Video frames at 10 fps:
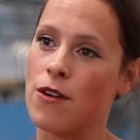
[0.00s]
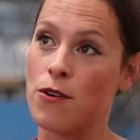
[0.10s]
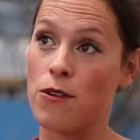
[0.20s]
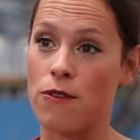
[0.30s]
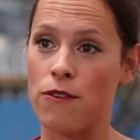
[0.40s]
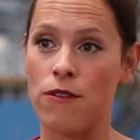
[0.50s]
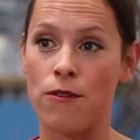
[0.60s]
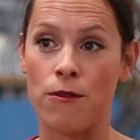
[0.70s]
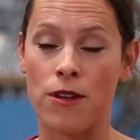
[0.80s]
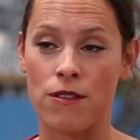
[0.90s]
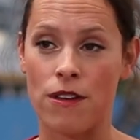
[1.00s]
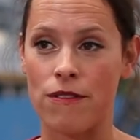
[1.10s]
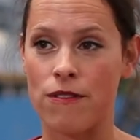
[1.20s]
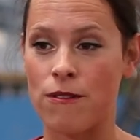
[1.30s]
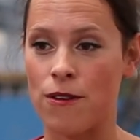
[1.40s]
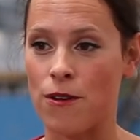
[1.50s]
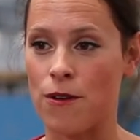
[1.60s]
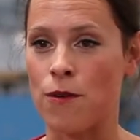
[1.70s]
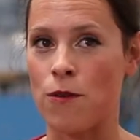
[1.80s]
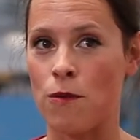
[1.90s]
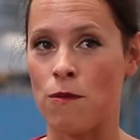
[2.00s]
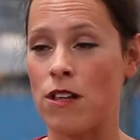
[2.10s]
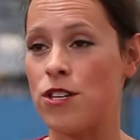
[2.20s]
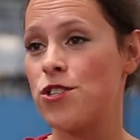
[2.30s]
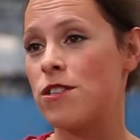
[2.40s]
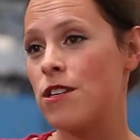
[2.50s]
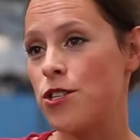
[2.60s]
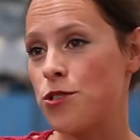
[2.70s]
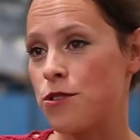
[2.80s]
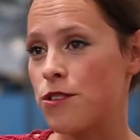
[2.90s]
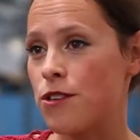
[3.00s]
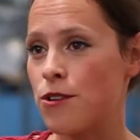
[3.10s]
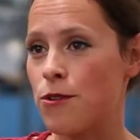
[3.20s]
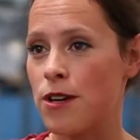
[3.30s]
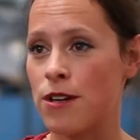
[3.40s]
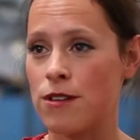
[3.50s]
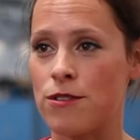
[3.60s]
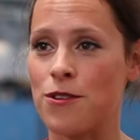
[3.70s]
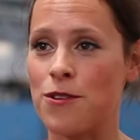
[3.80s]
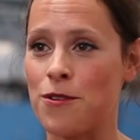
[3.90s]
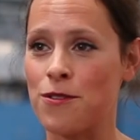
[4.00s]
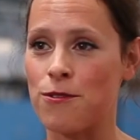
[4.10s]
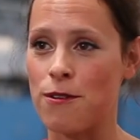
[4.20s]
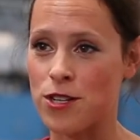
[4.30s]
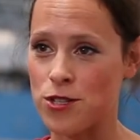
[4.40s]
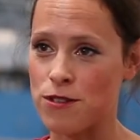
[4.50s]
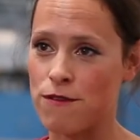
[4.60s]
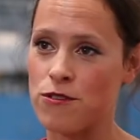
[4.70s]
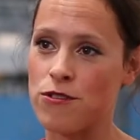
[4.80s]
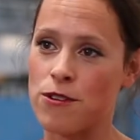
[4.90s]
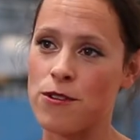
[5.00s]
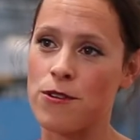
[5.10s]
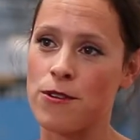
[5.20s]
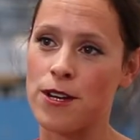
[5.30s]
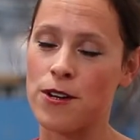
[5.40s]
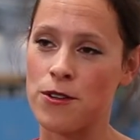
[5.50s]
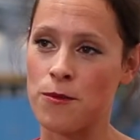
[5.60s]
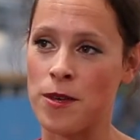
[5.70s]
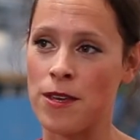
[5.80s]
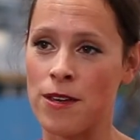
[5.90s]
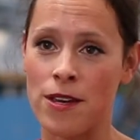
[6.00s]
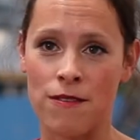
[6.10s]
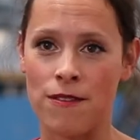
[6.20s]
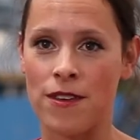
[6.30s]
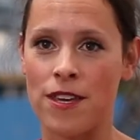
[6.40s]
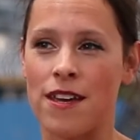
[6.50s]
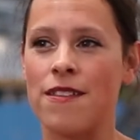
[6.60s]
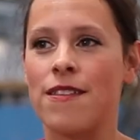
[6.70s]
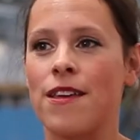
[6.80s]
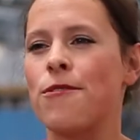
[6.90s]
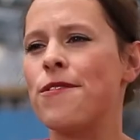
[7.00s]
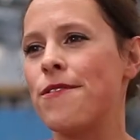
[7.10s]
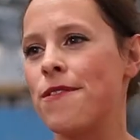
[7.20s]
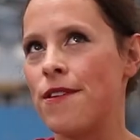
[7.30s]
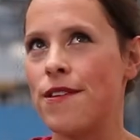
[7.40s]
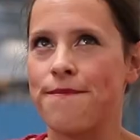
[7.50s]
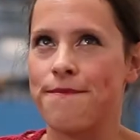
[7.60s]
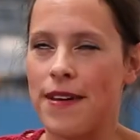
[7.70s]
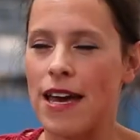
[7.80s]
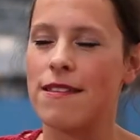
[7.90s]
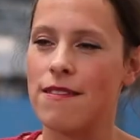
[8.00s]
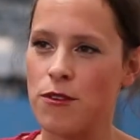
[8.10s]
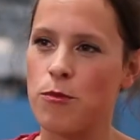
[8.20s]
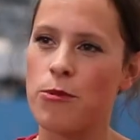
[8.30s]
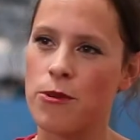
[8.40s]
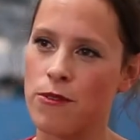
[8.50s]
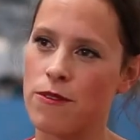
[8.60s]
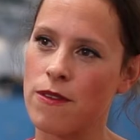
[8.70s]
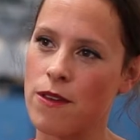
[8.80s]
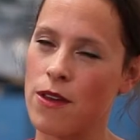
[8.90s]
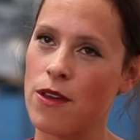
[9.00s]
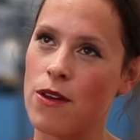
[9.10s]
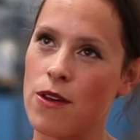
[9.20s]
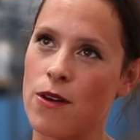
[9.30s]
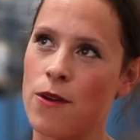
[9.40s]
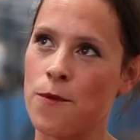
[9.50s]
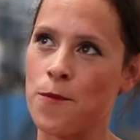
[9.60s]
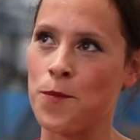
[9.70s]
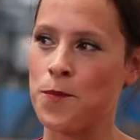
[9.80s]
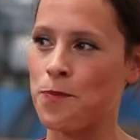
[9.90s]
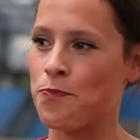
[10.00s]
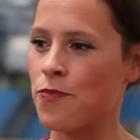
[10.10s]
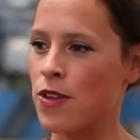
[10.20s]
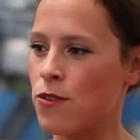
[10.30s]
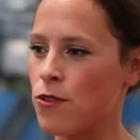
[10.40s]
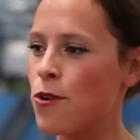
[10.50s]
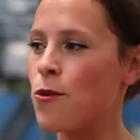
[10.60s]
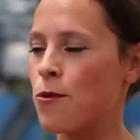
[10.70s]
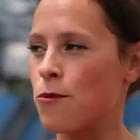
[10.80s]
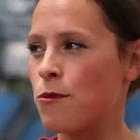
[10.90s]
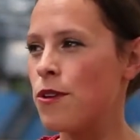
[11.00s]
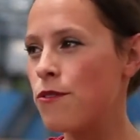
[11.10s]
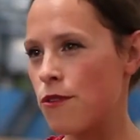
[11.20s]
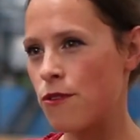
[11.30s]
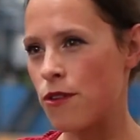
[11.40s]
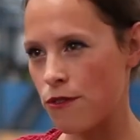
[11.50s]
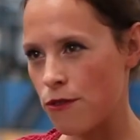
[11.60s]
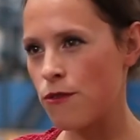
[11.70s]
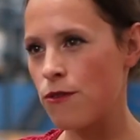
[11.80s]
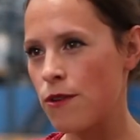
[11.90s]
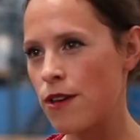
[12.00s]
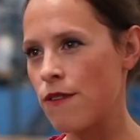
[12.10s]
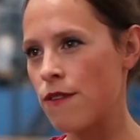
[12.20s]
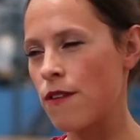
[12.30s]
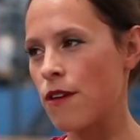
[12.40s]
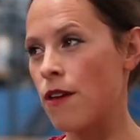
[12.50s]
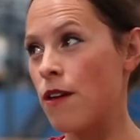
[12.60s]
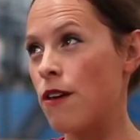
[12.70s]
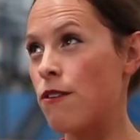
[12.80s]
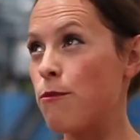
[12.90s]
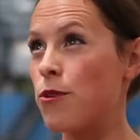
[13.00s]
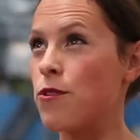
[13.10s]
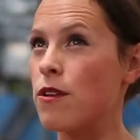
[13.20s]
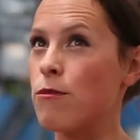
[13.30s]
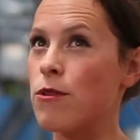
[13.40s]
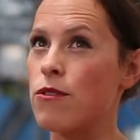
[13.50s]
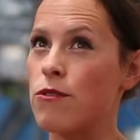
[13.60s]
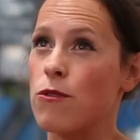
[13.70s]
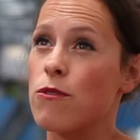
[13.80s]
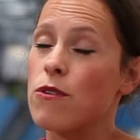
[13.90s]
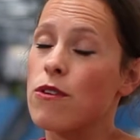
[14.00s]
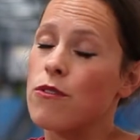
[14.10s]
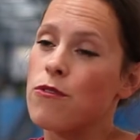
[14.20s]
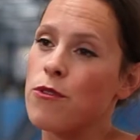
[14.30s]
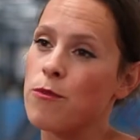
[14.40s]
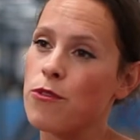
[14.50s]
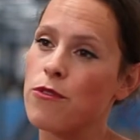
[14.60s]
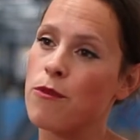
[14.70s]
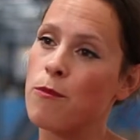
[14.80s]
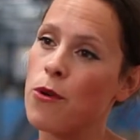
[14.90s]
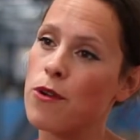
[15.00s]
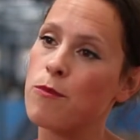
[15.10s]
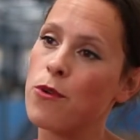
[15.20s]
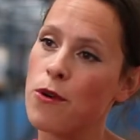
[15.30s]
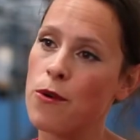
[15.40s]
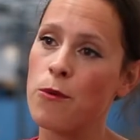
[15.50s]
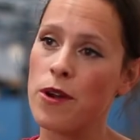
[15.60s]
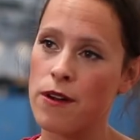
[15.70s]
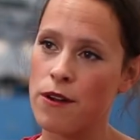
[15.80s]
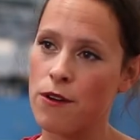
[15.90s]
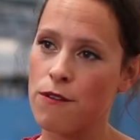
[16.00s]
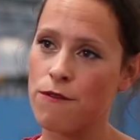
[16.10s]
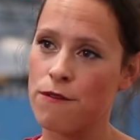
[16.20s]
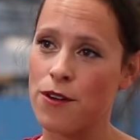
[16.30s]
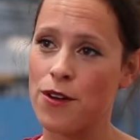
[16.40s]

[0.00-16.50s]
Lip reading: considering that legislations are going the direction of circular economy. And there is, at this point, no reason not to do it, especially because also consumers are more and more aware of